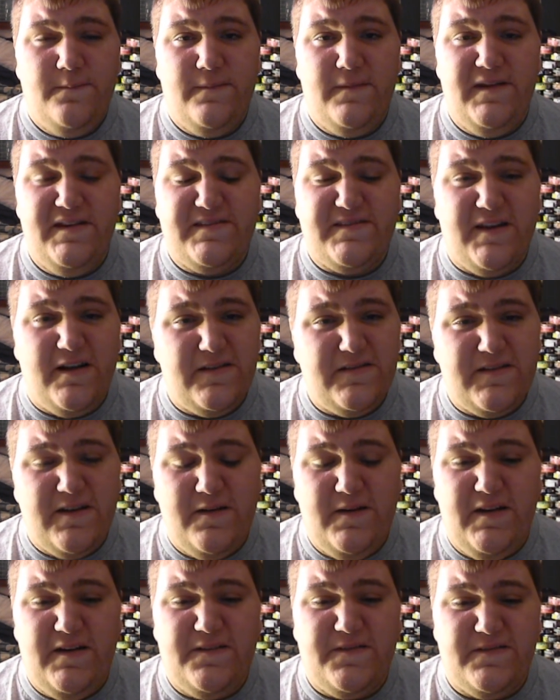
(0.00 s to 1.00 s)
It's
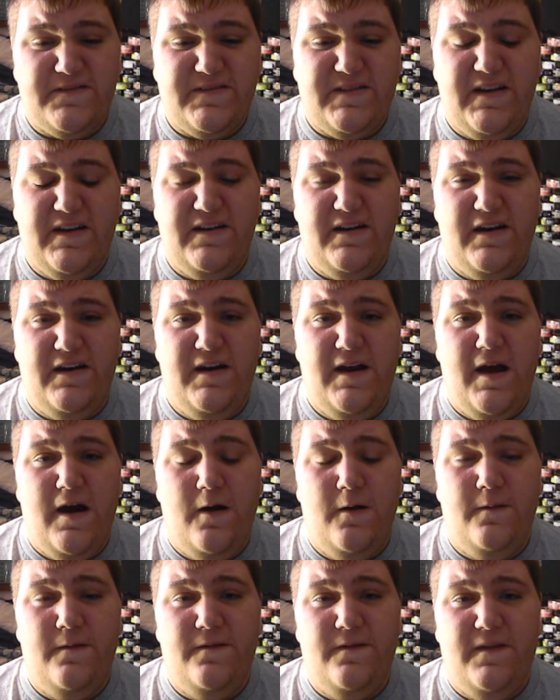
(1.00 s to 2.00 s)
also interesting to
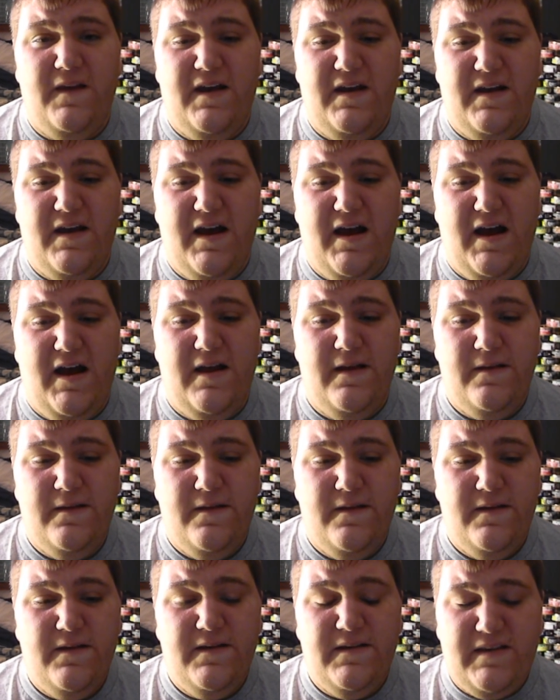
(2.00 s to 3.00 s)
note
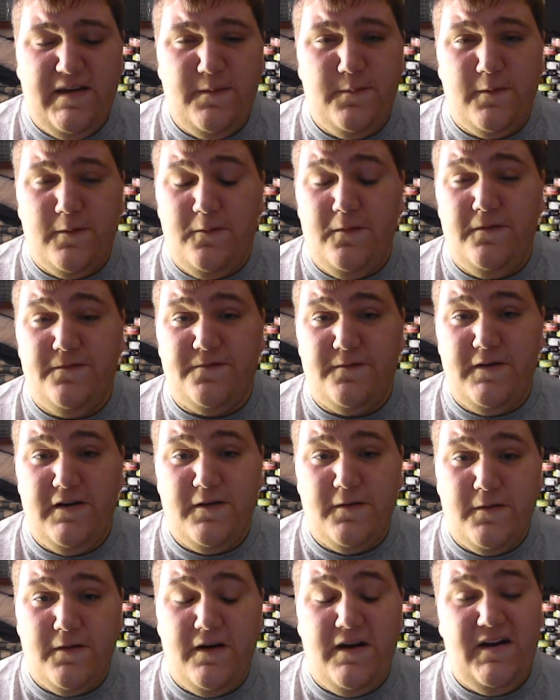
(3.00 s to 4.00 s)
that Timberwolf
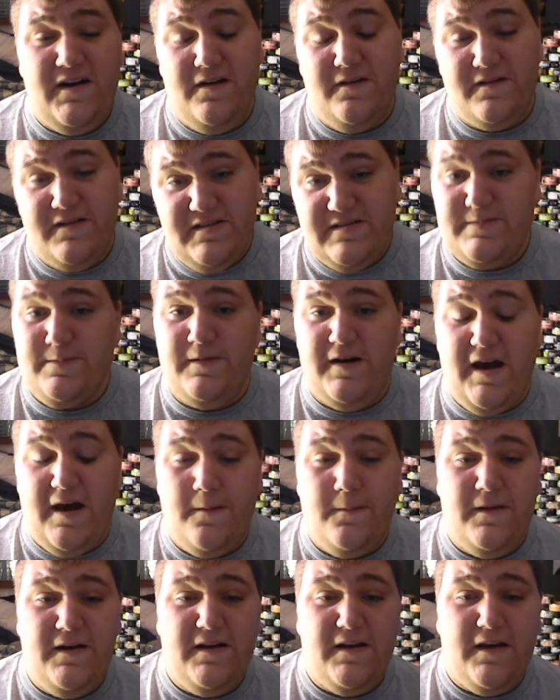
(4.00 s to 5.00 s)
Wintergreen, at least when I
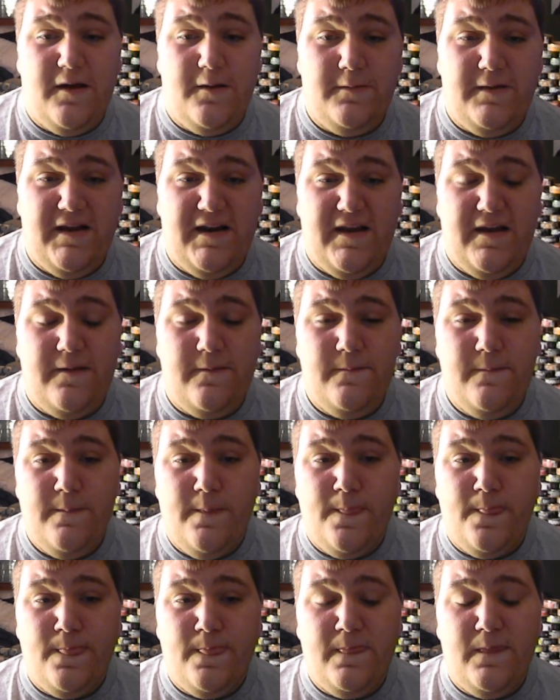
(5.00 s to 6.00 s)
went to go get it,
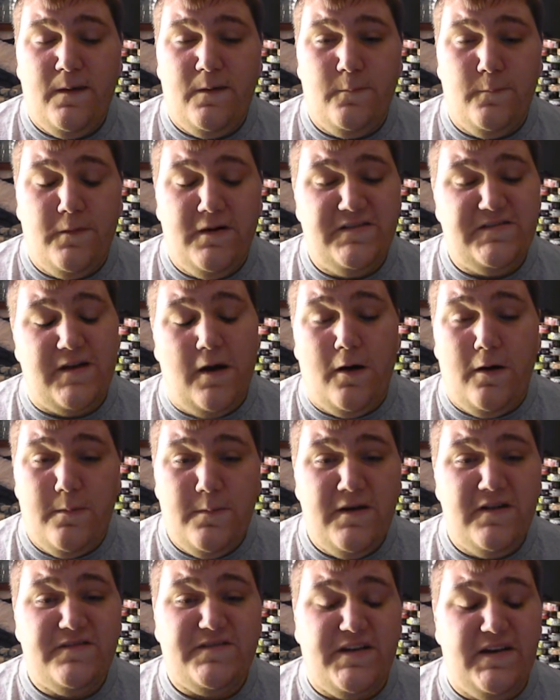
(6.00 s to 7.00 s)
was
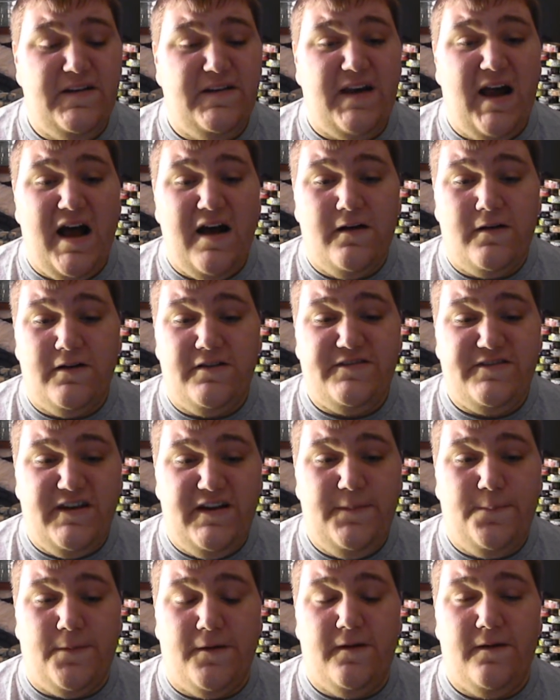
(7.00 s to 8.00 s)
almost $1
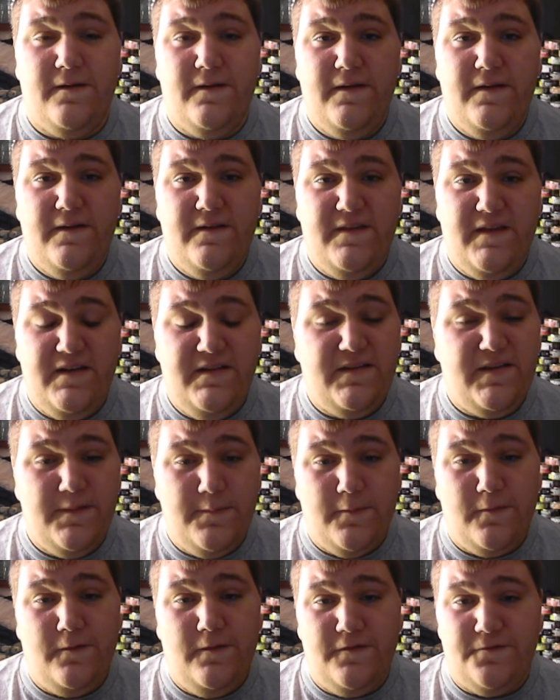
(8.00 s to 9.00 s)
cheaper than
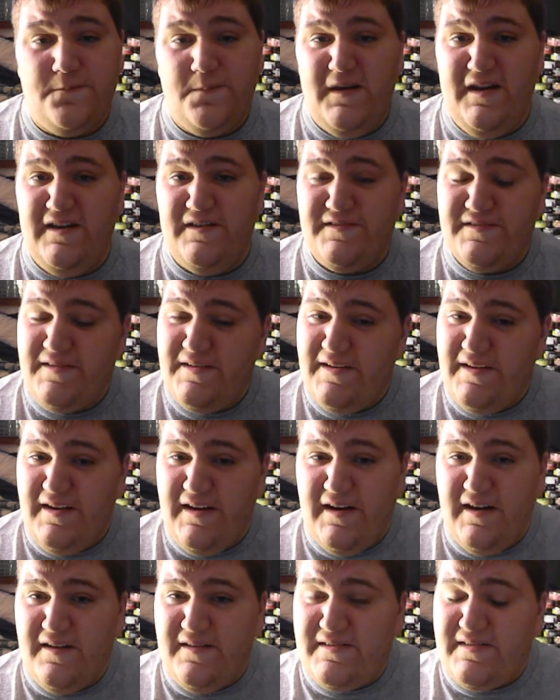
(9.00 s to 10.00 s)
Timberwolf Peach.
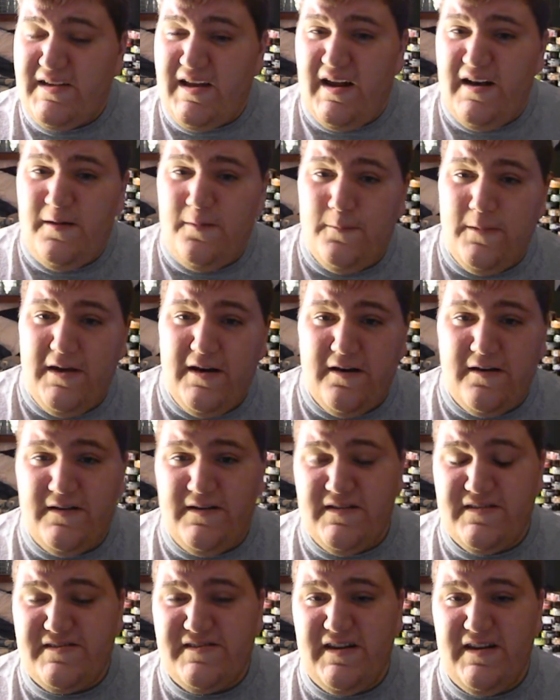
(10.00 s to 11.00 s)
You know, it's kind of weird
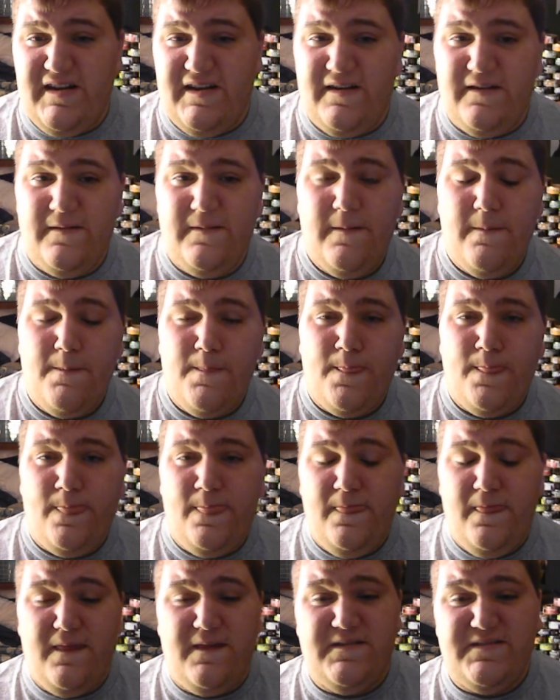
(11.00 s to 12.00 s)
to see
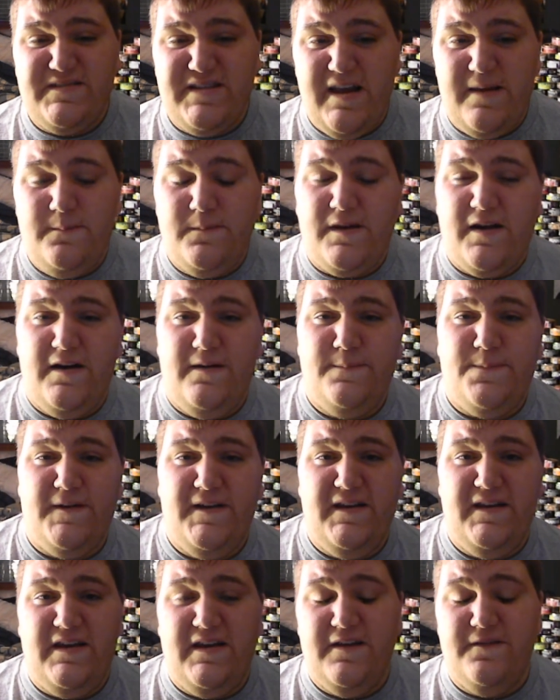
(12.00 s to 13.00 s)
the same
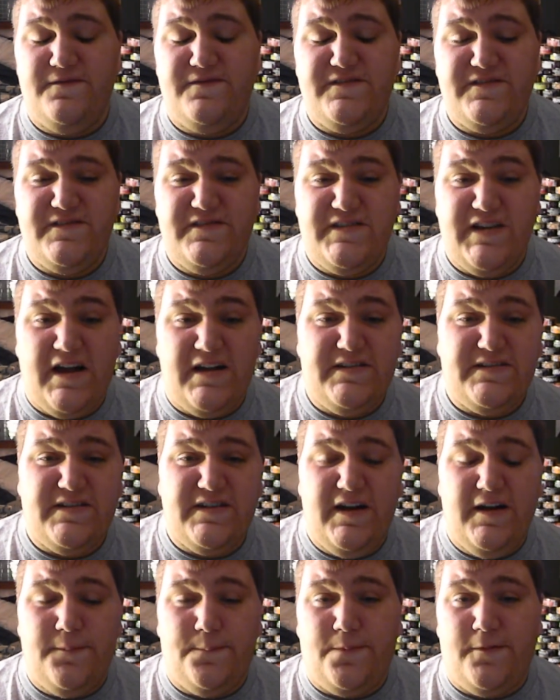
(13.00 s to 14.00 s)
company give such
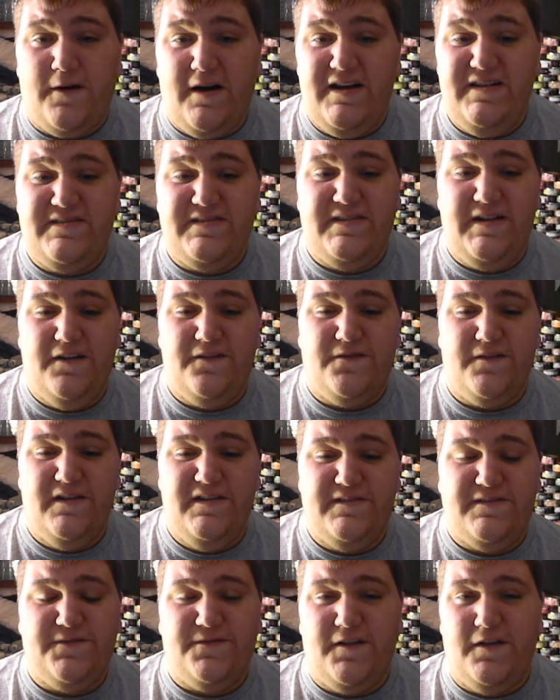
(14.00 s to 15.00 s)
a price
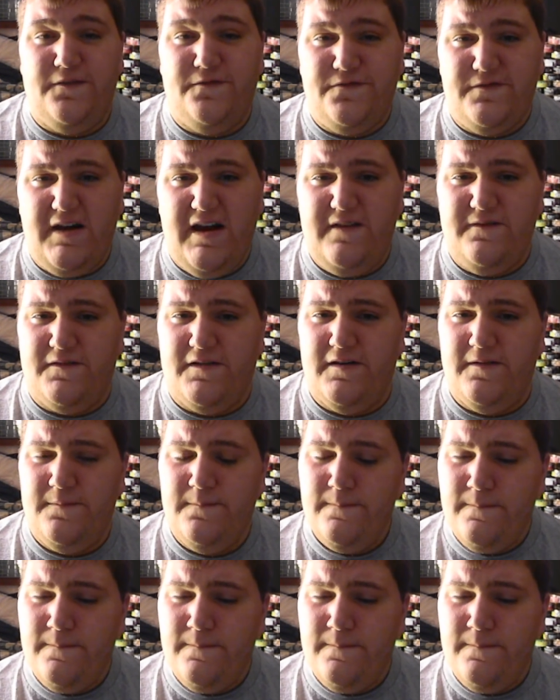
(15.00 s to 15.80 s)
difference for a flavor.